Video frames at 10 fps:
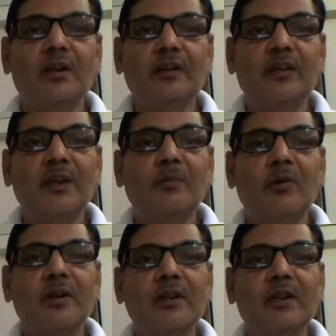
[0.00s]
gray
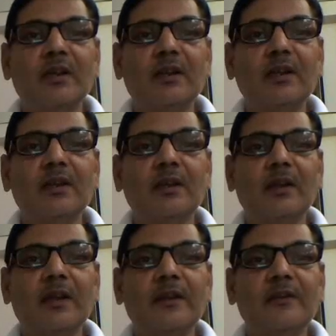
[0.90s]
body color,
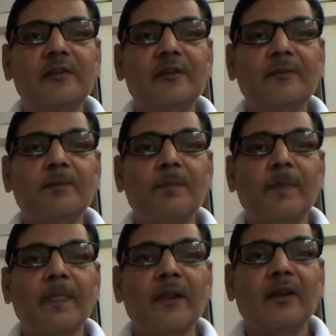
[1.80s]
and
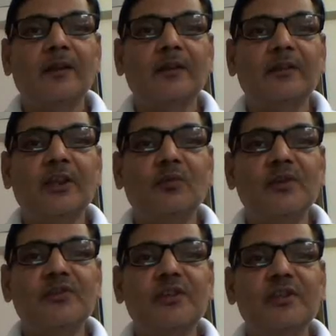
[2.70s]
then
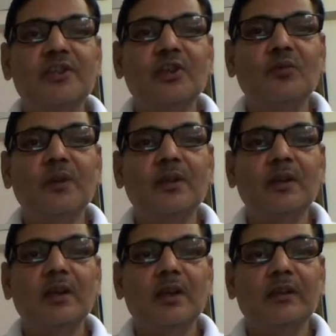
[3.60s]
vestigial wing,
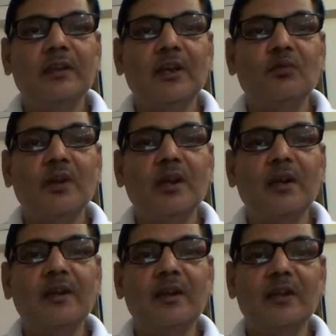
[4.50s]
they are
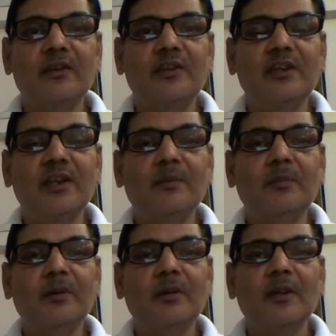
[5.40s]
118
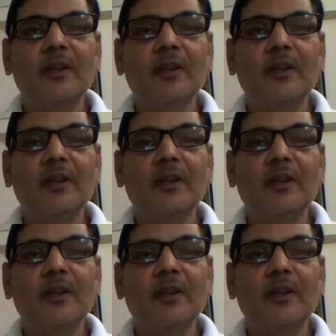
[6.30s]
number.